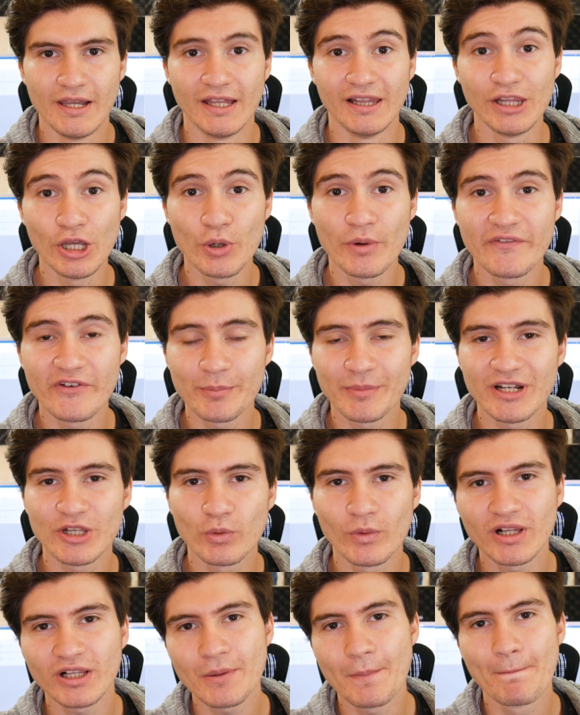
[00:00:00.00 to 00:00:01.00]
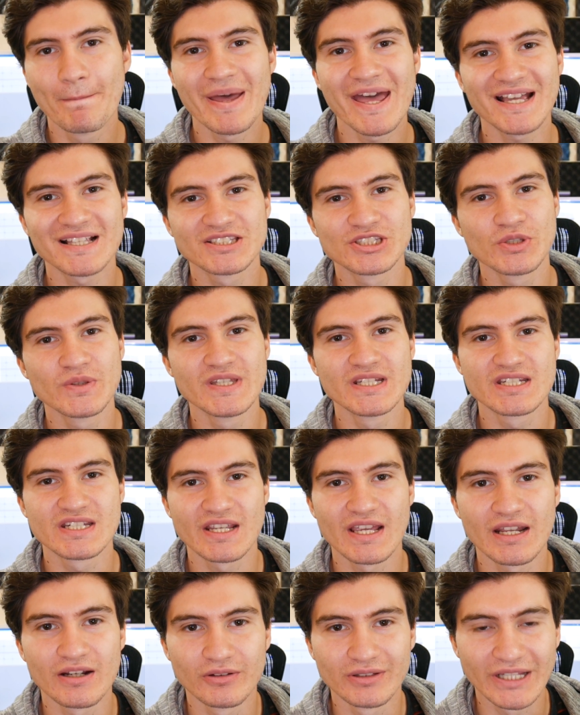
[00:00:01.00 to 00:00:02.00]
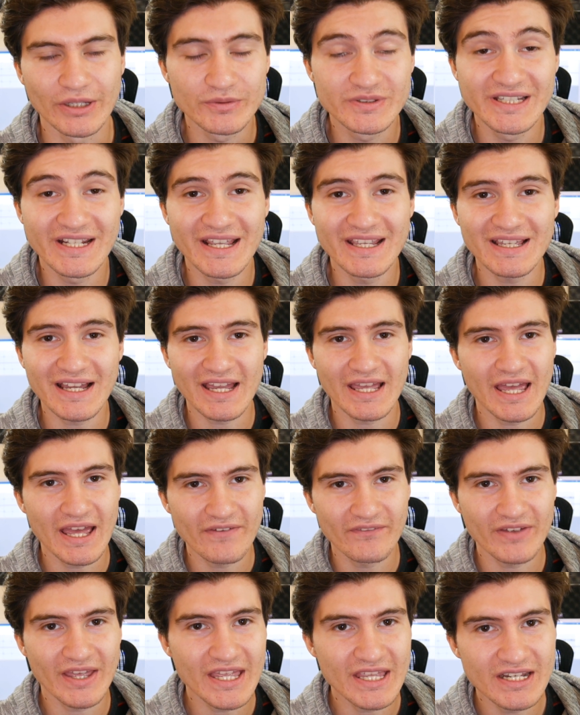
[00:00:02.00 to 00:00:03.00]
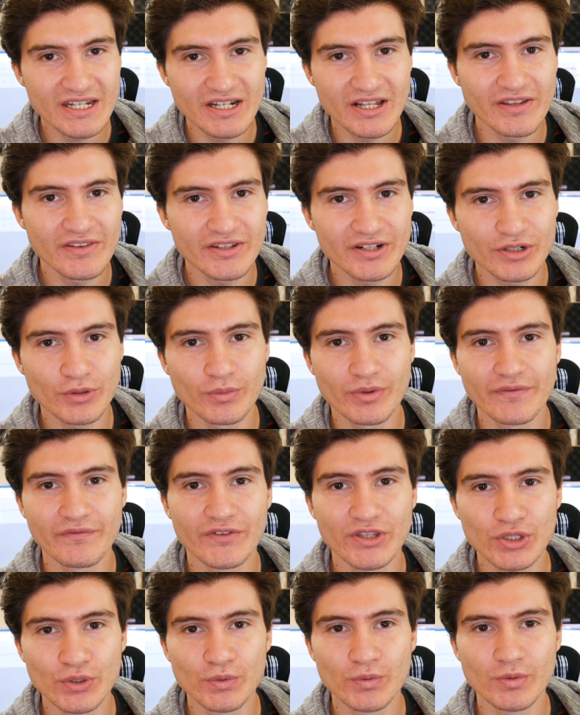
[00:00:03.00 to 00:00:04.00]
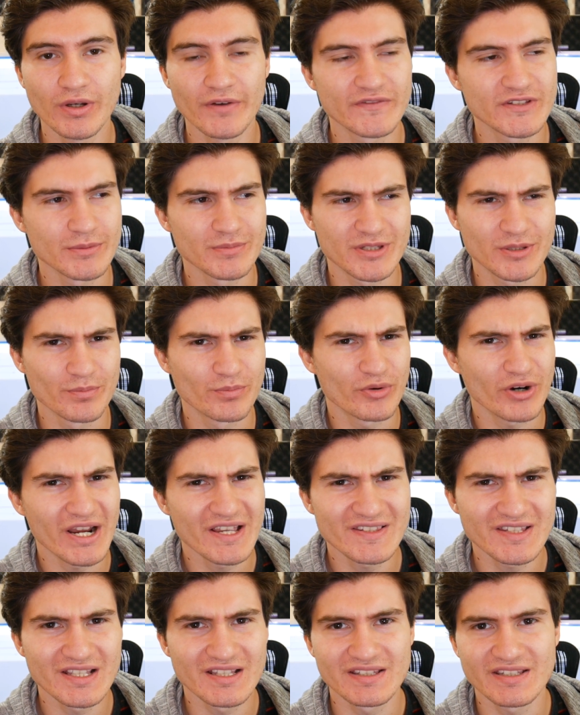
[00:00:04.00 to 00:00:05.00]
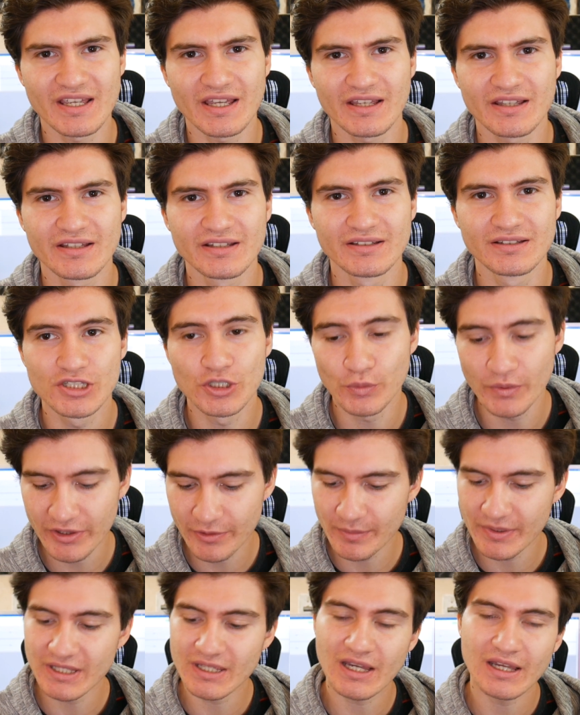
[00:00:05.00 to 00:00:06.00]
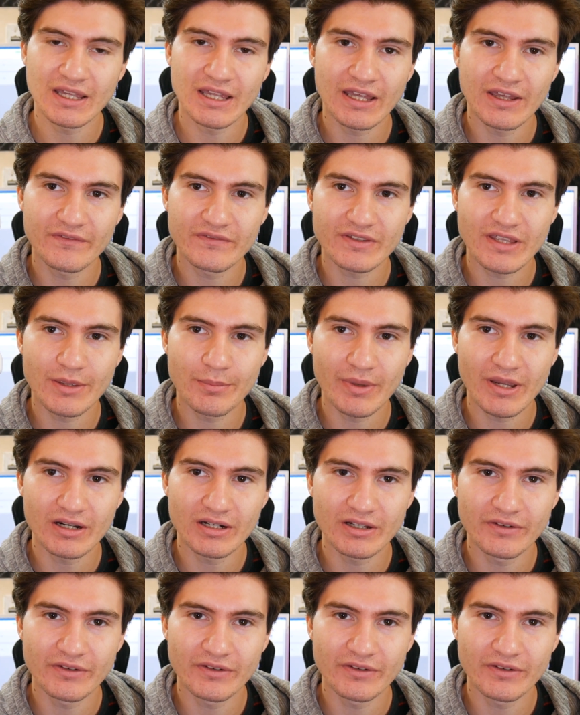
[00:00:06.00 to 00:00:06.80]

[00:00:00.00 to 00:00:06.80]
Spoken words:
Hello everybody, welcome back to the channel. Now today I have another review of some surprising tech. So with me I have a pair